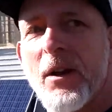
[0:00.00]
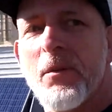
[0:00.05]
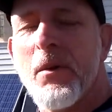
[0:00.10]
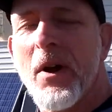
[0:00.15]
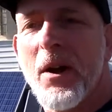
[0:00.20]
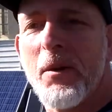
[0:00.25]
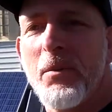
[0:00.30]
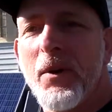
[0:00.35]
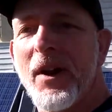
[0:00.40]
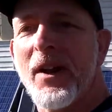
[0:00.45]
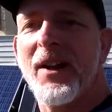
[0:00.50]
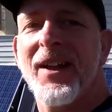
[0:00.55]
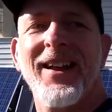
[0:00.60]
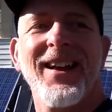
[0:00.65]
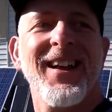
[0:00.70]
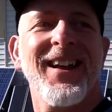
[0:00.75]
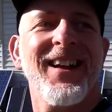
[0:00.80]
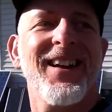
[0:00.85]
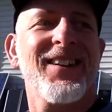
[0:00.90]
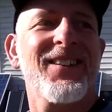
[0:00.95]
I might have paid
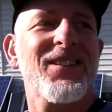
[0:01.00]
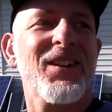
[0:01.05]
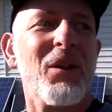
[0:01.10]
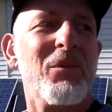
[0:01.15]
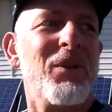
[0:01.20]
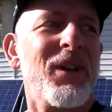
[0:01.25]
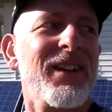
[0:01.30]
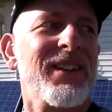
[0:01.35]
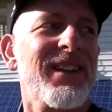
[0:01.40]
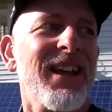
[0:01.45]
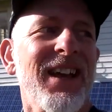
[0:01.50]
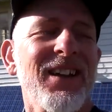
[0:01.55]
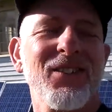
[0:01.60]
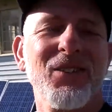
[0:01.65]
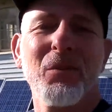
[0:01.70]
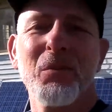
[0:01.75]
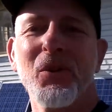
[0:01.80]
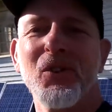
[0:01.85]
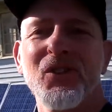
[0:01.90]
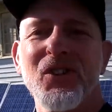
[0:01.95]
stuff like that,
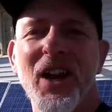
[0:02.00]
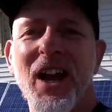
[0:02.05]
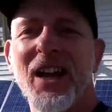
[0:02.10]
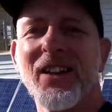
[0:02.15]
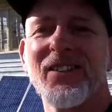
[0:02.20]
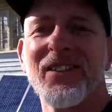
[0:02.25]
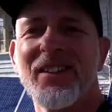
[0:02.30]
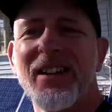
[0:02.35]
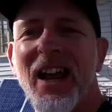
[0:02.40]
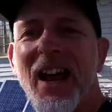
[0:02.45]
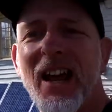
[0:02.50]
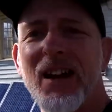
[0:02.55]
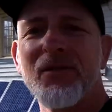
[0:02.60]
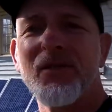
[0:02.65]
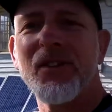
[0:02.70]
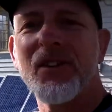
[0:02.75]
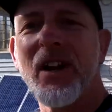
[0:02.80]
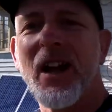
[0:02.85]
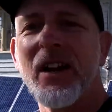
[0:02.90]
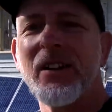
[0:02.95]
super chats and
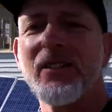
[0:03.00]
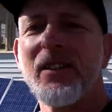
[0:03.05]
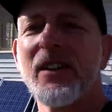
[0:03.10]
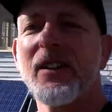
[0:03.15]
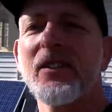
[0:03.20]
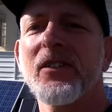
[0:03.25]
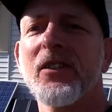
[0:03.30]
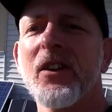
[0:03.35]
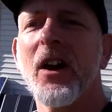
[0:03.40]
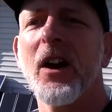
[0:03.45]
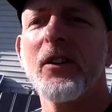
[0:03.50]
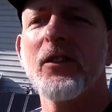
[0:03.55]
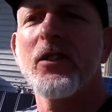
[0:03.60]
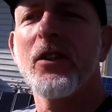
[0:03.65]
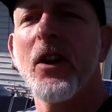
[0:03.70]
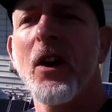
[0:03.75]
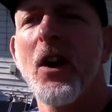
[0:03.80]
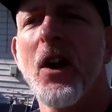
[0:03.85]
advertising and such.